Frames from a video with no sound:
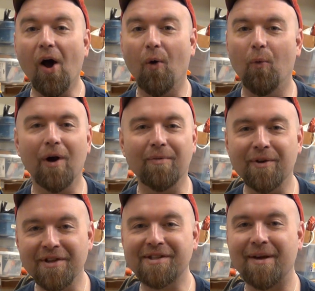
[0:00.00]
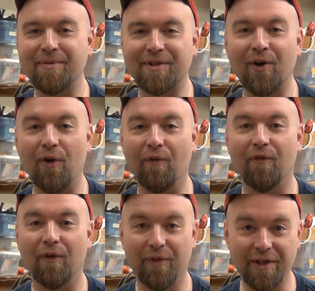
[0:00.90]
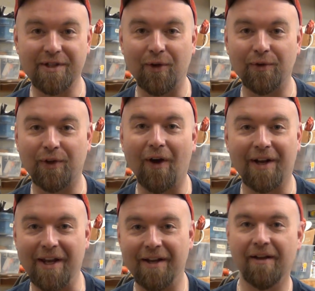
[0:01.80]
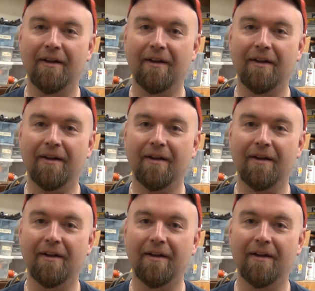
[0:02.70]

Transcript: Hello, welcome to this episode of This Old Donkey.